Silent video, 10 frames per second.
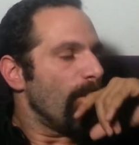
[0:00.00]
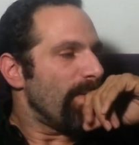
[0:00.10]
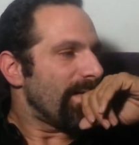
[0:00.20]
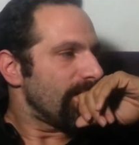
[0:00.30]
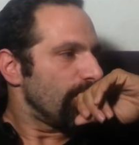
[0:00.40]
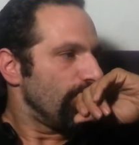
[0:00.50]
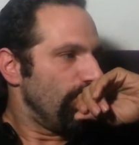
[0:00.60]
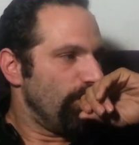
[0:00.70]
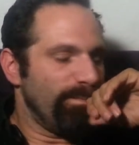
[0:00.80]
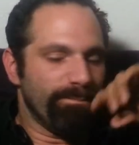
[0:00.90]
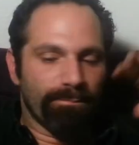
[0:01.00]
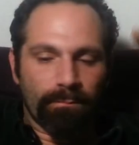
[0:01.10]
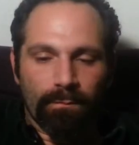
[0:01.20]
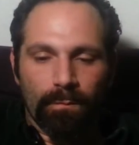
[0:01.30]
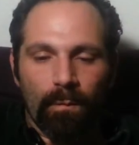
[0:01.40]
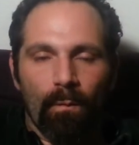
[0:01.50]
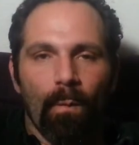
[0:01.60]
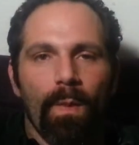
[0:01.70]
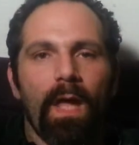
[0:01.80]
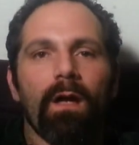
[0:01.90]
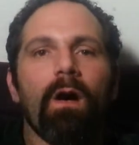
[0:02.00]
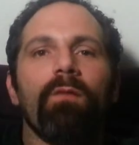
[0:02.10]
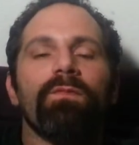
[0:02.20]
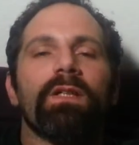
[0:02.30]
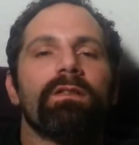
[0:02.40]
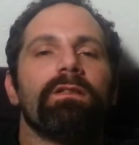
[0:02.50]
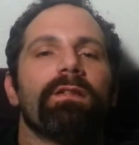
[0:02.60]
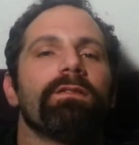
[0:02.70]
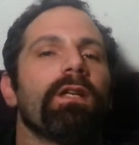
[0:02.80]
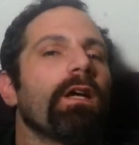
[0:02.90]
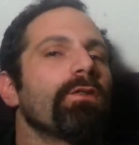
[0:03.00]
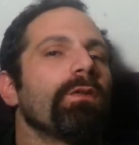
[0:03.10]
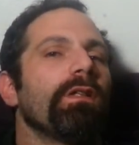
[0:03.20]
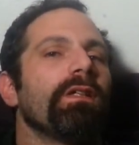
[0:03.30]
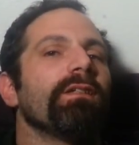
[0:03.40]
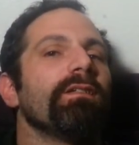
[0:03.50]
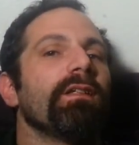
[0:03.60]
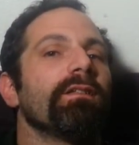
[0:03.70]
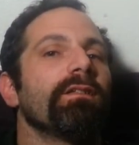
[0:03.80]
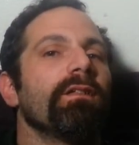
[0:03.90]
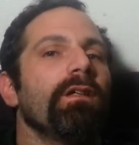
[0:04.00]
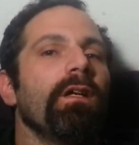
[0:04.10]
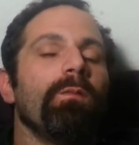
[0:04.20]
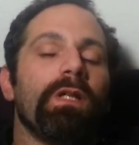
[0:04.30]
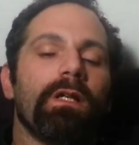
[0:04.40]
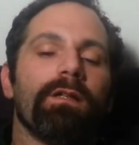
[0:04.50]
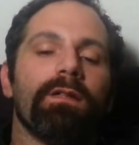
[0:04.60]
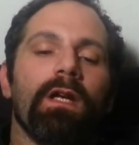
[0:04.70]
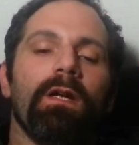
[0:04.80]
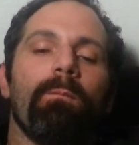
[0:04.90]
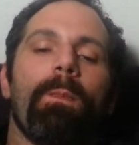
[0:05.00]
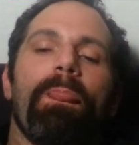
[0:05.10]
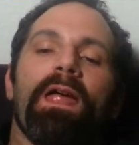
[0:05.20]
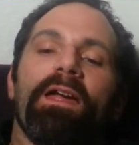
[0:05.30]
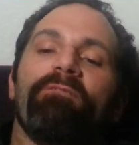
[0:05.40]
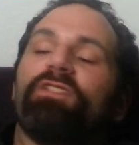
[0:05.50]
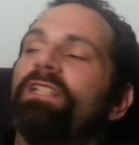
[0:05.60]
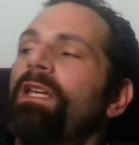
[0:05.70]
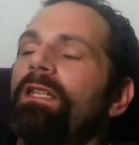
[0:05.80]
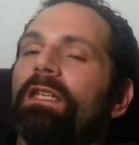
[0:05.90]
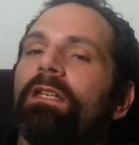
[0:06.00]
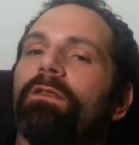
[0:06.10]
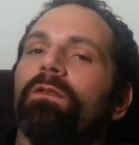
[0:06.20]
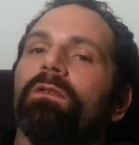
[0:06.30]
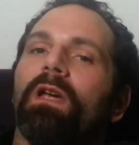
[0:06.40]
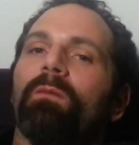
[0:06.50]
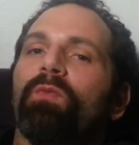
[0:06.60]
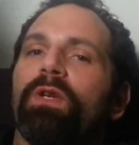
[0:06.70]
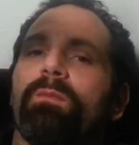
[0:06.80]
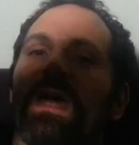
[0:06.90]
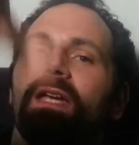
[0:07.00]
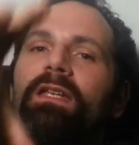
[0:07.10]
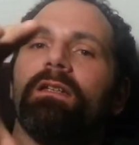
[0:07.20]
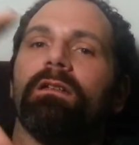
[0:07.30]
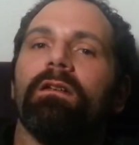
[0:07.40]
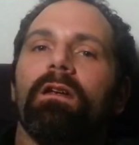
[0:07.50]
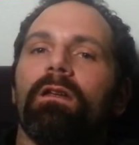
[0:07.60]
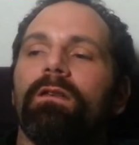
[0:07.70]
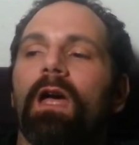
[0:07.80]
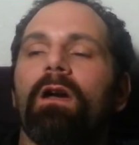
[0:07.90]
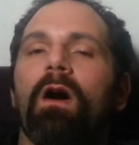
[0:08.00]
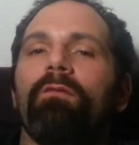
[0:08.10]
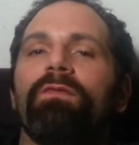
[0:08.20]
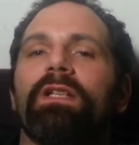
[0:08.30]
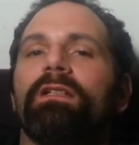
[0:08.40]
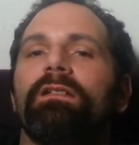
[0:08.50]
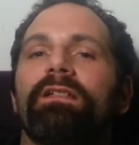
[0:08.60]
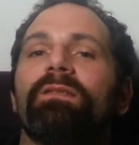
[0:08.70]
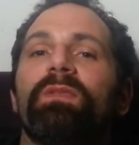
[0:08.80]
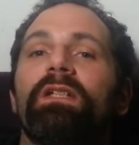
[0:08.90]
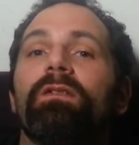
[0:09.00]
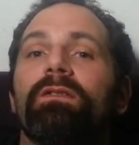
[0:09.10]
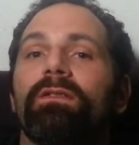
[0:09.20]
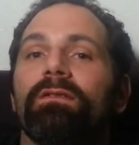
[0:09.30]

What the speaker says: But that conflict doesn't actually exist, because if you take the ether and put it back in, that conflict disappears.